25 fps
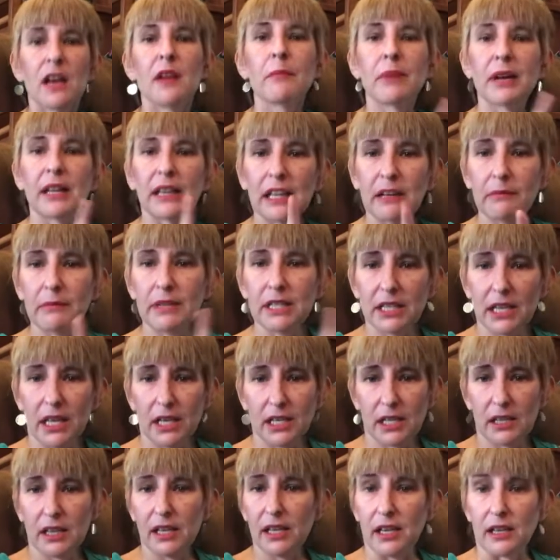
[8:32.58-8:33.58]
But let me tell
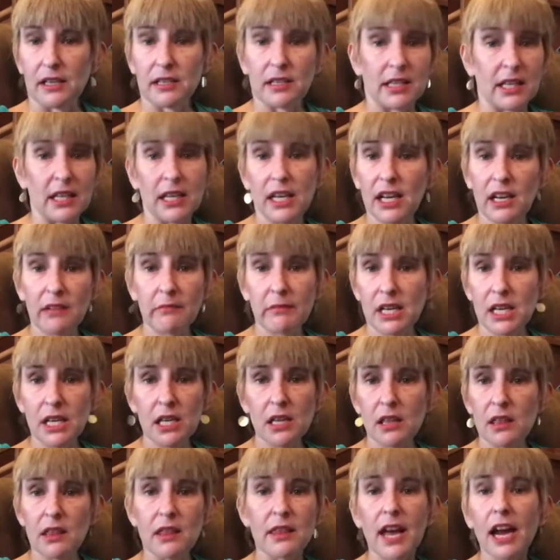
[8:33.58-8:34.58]
you this: the
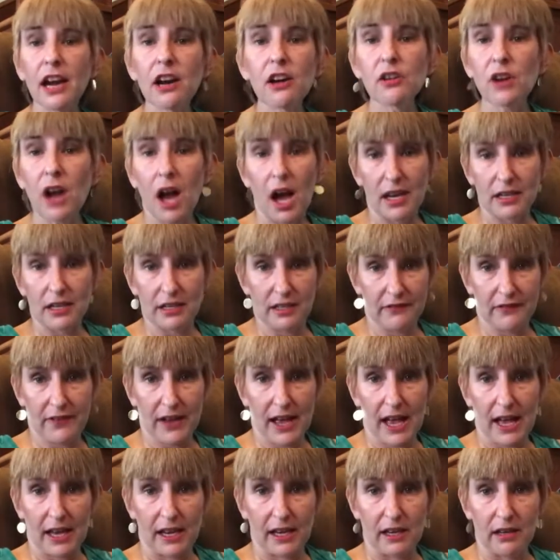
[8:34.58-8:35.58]
enemy, they're not
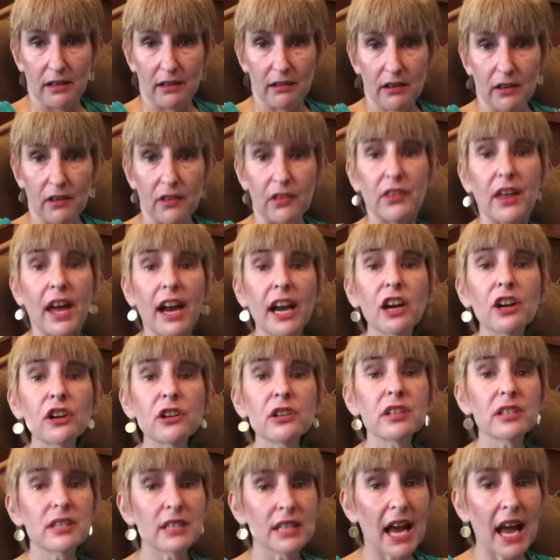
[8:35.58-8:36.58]
divided. They're
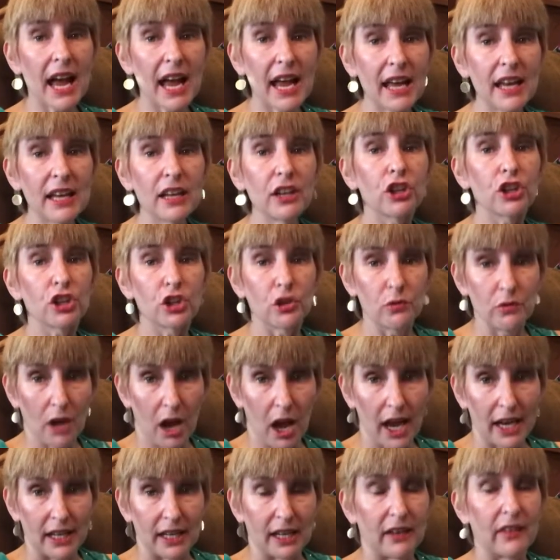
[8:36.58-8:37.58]
staying
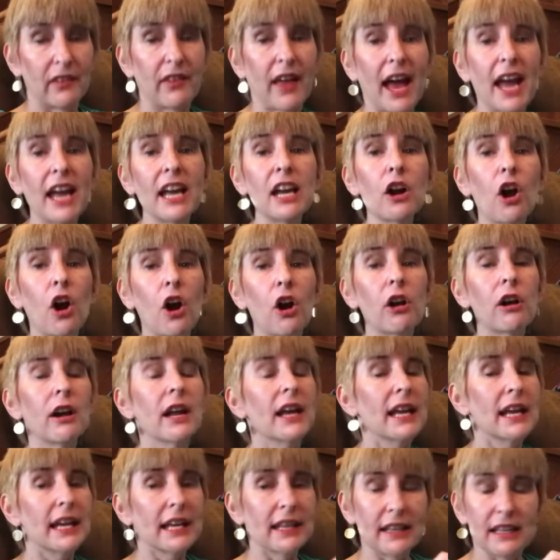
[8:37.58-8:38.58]
united. They are
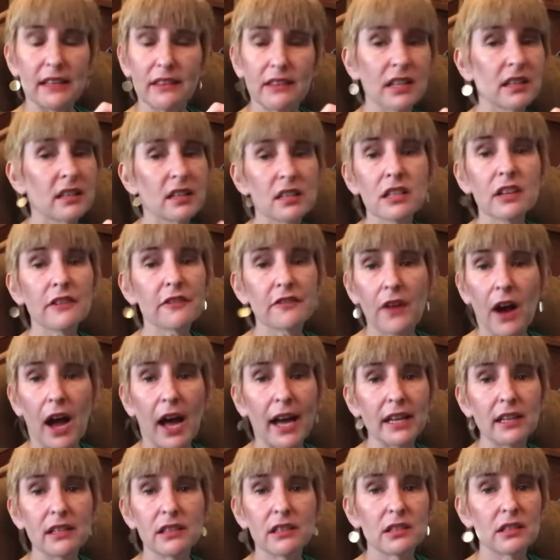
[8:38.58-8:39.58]
it, this is a
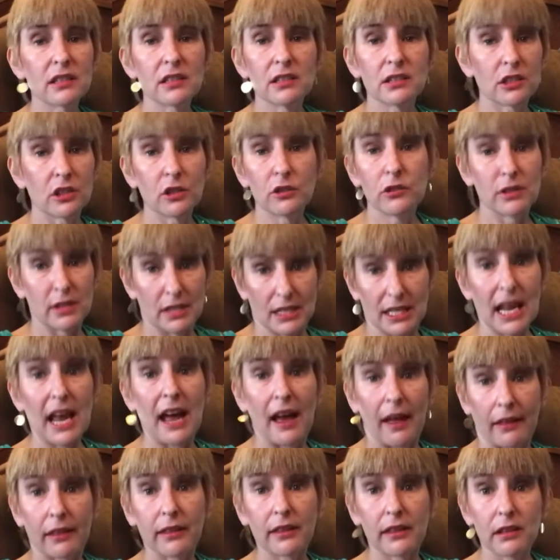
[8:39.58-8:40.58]
fight to the
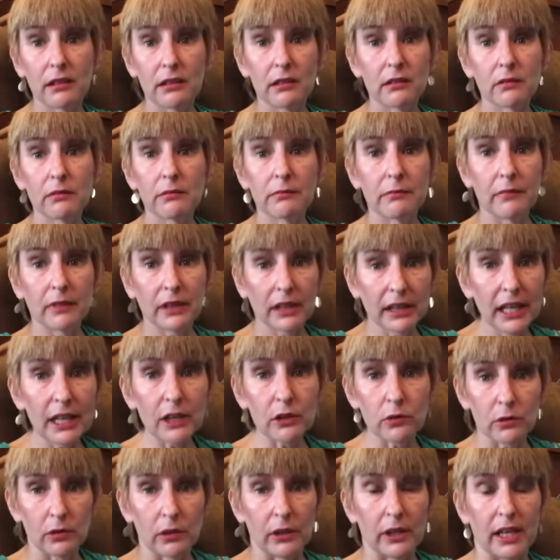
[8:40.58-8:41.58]
death,
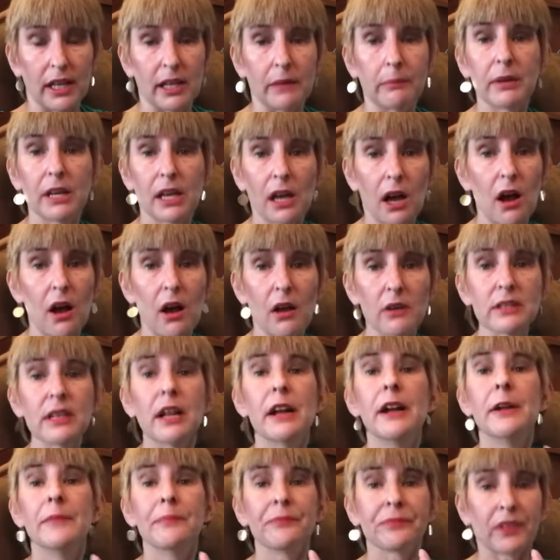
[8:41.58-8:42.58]
literally, because
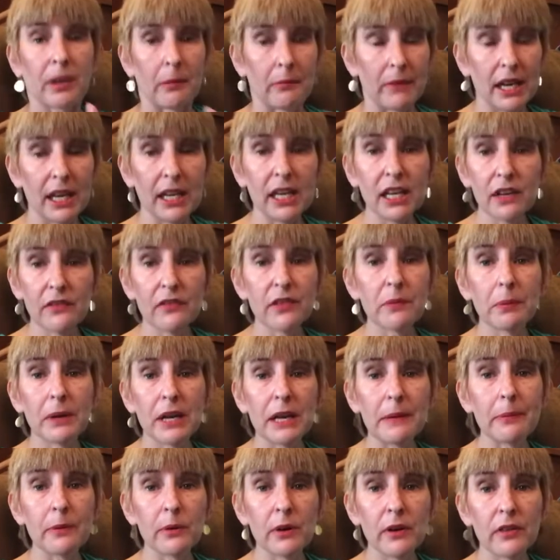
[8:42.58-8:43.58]
many of the
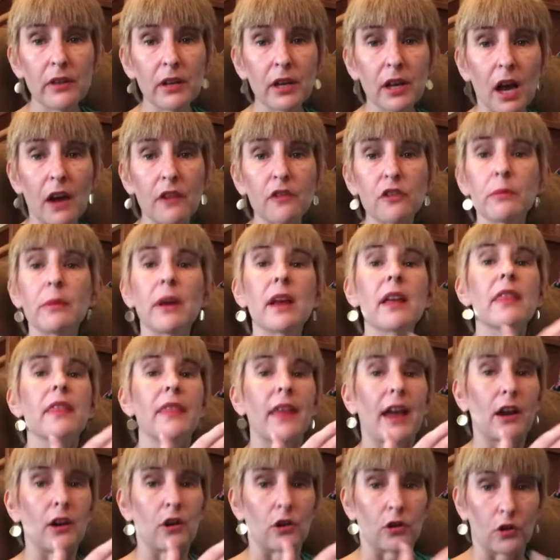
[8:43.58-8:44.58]
people in the government,
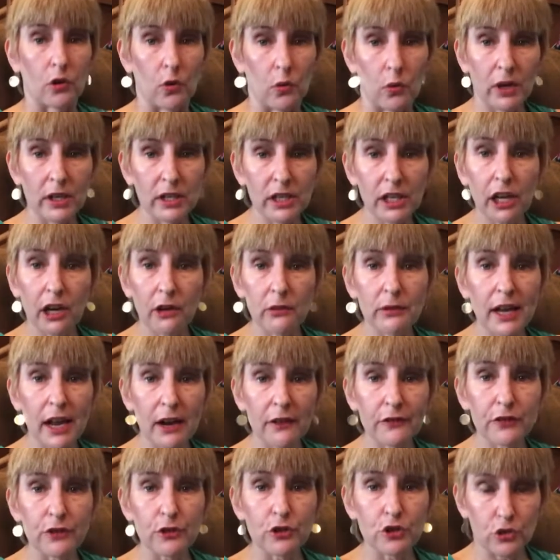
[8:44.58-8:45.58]
they are going to go
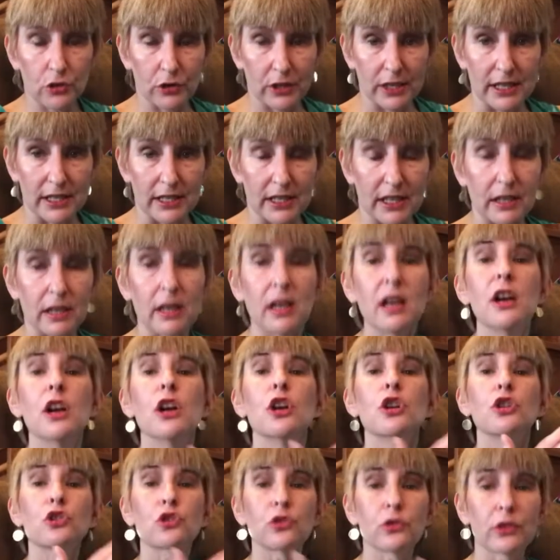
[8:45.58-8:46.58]
down for treason.
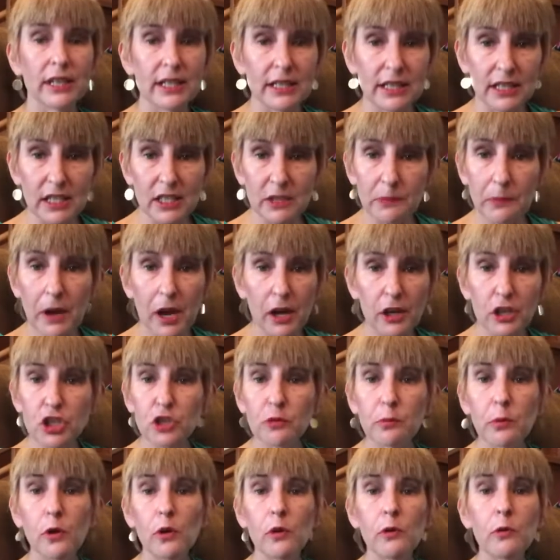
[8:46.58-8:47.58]
Treason is
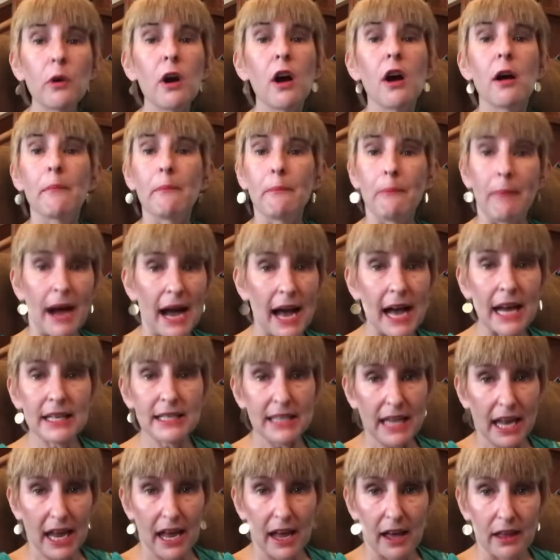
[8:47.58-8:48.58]
punishable by
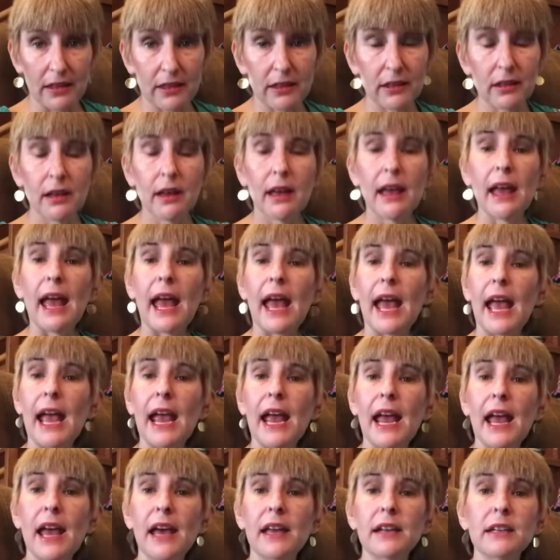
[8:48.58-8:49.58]
death,
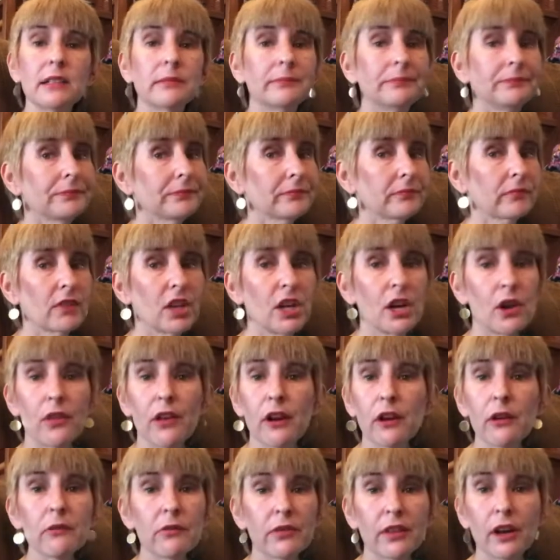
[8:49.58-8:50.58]
and you know,
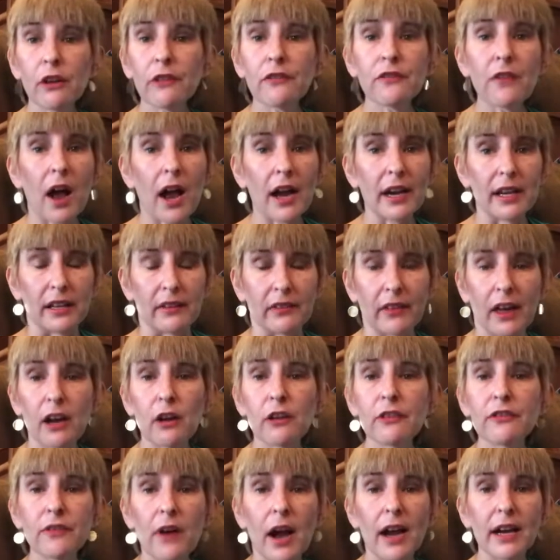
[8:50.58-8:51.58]
they're they're fighting. They
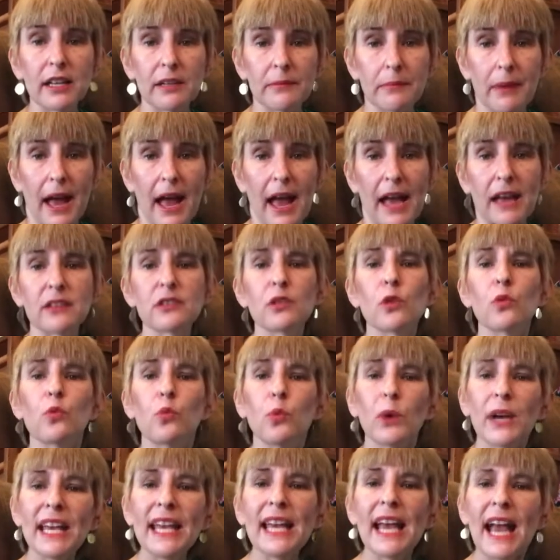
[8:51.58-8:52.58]
are fighting back. So
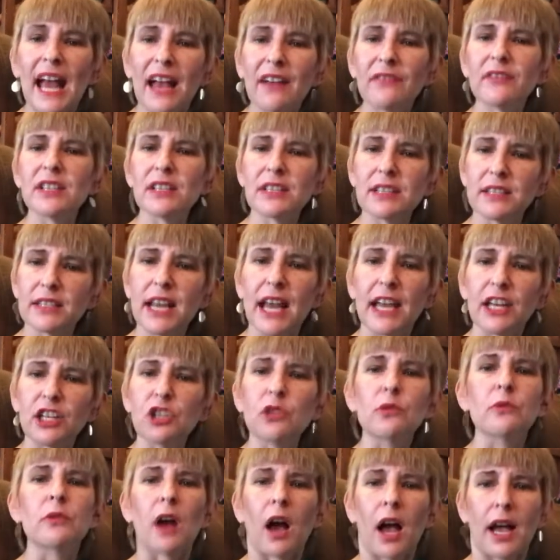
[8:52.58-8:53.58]
we have to stay
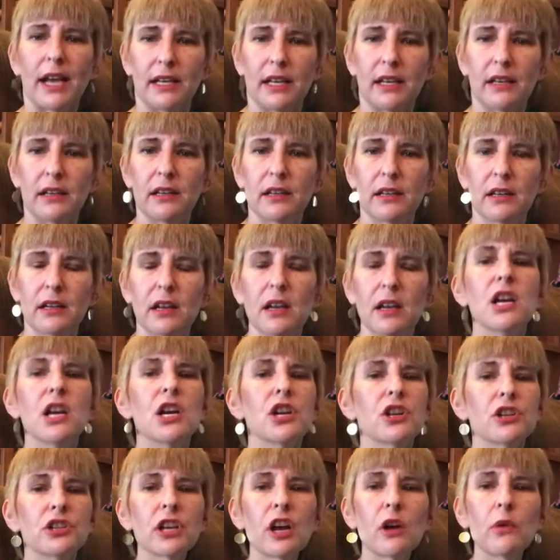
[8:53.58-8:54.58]
united.
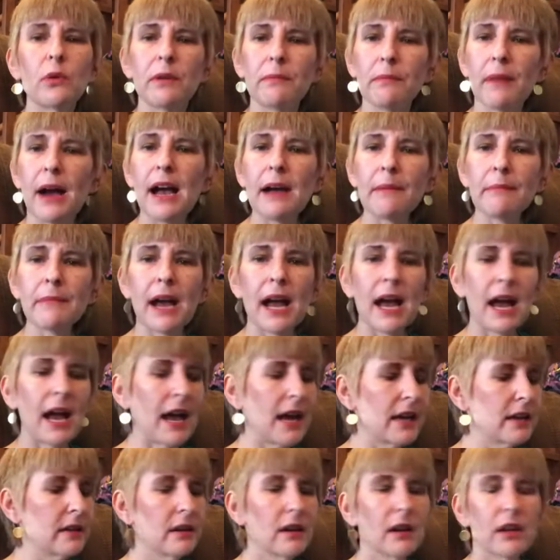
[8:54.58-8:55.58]
So in my
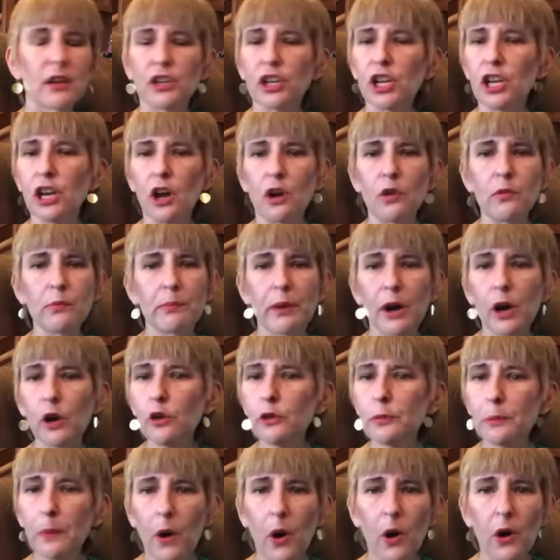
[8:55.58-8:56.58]
mind, you know,
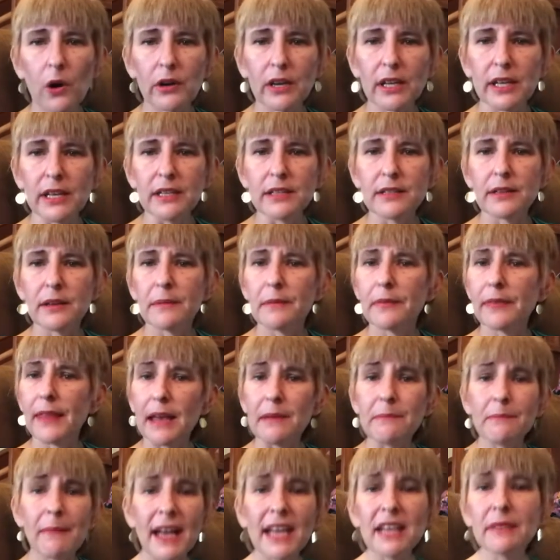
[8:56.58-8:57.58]
both parties,
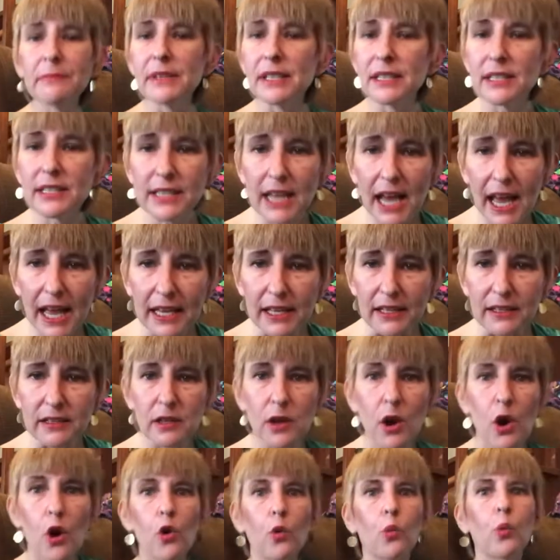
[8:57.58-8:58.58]
they made mistakes.
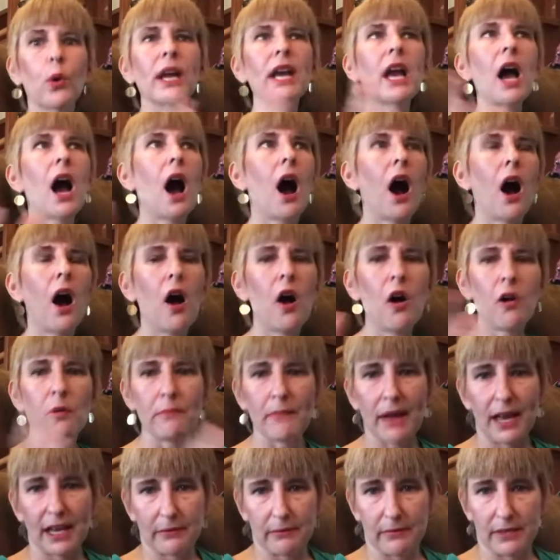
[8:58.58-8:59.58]
We all
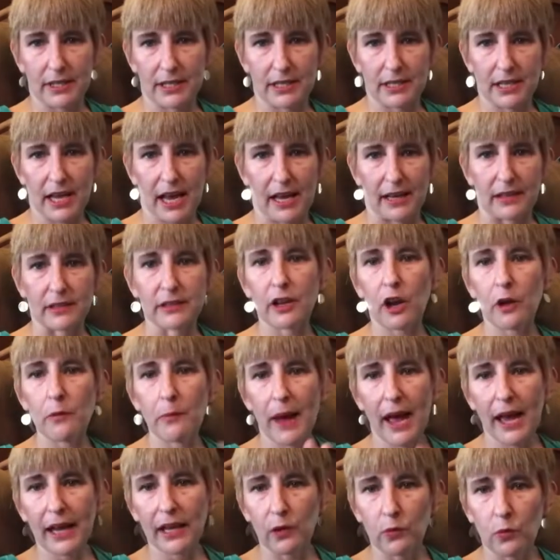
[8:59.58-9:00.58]
make mistakes. Go
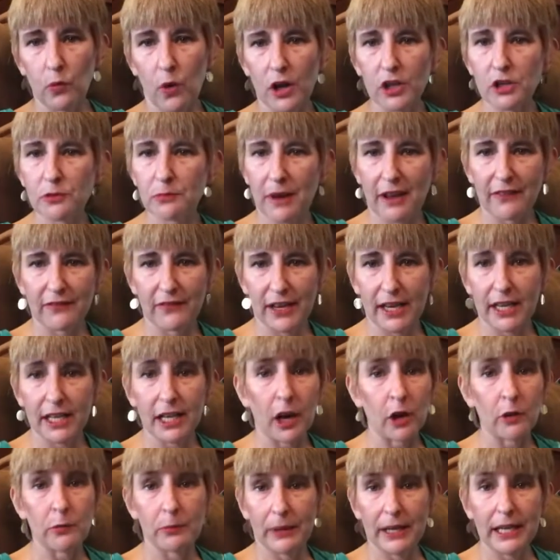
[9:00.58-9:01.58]
back and watch my
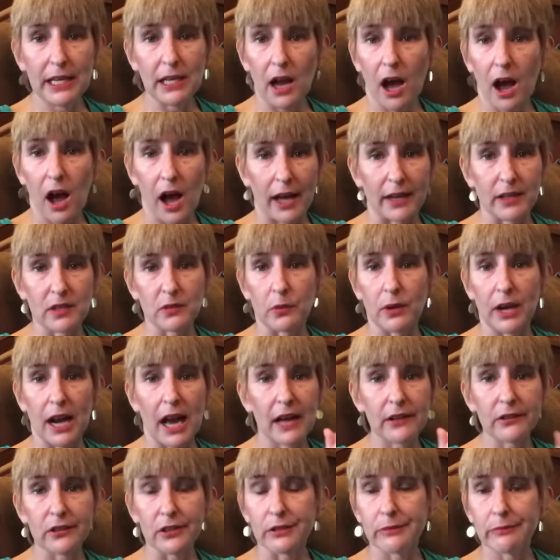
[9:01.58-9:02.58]
video, Be Nice, when
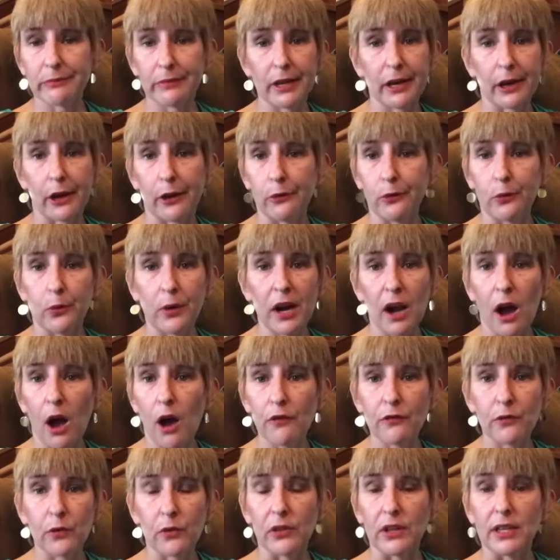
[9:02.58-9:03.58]
I just, you know, went
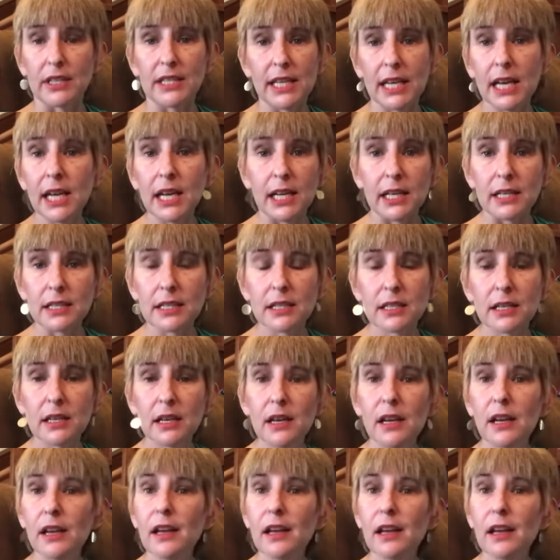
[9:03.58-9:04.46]
off on the dentist.